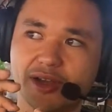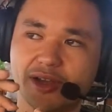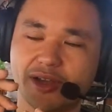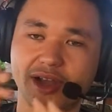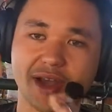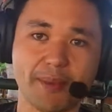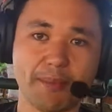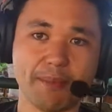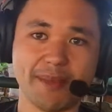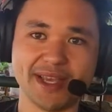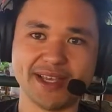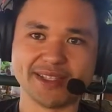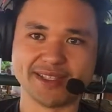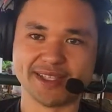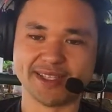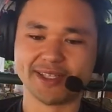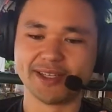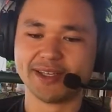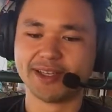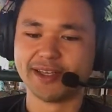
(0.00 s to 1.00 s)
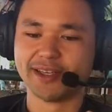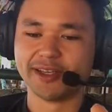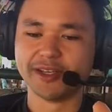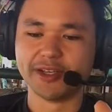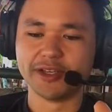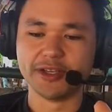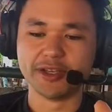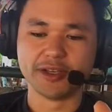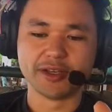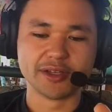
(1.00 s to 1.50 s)
Amazing.
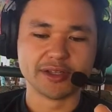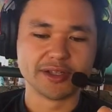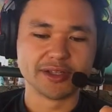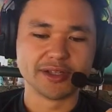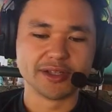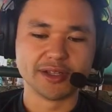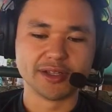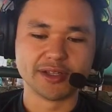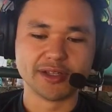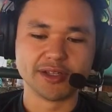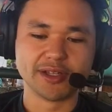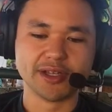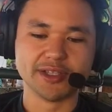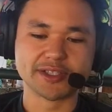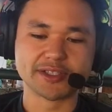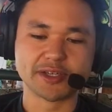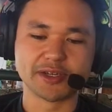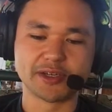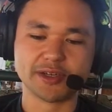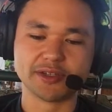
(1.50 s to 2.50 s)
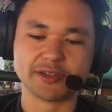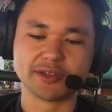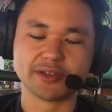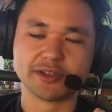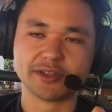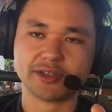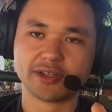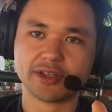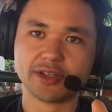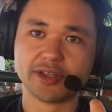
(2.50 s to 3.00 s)
It's called
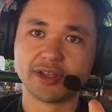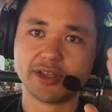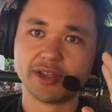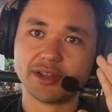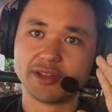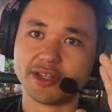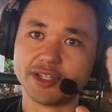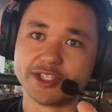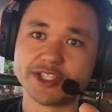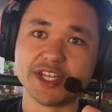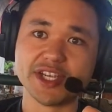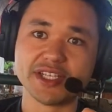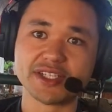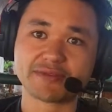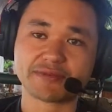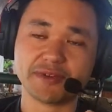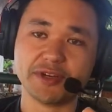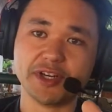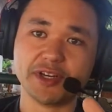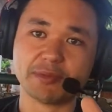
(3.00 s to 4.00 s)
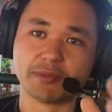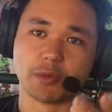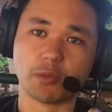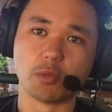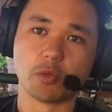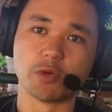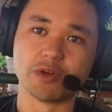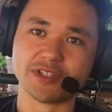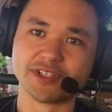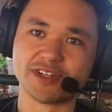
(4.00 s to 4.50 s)
the Chase Freedom
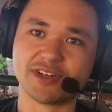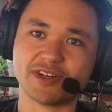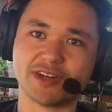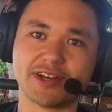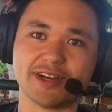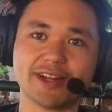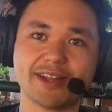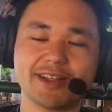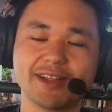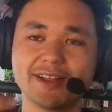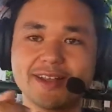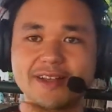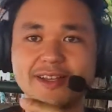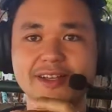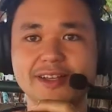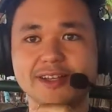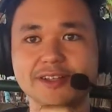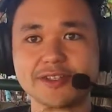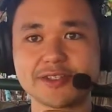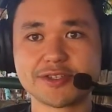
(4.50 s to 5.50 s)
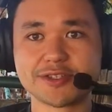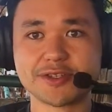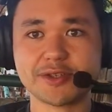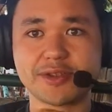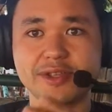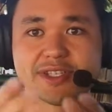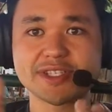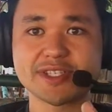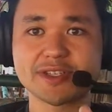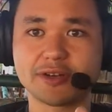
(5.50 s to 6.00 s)
Rewards card. So
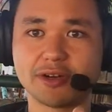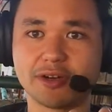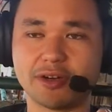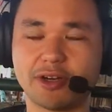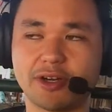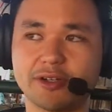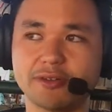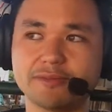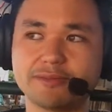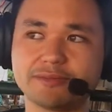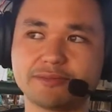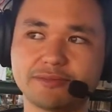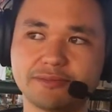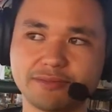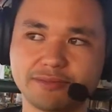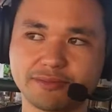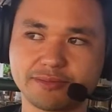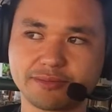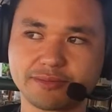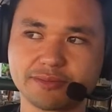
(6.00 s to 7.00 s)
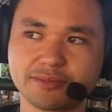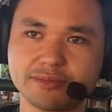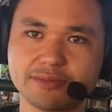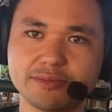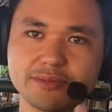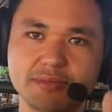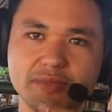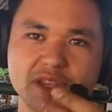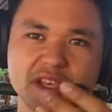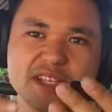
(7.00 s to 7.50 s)
this card
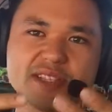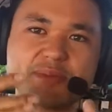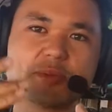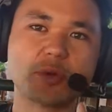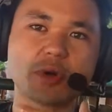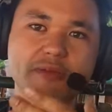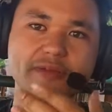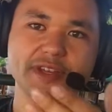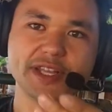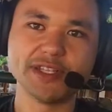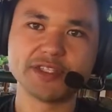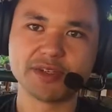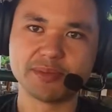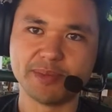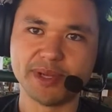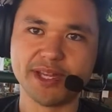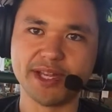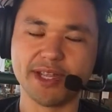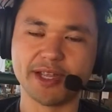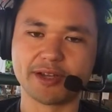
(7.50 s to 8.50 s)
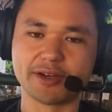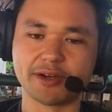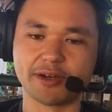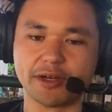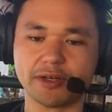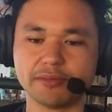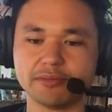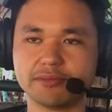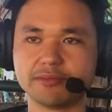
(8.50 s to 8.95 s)
is more of an intermediate card.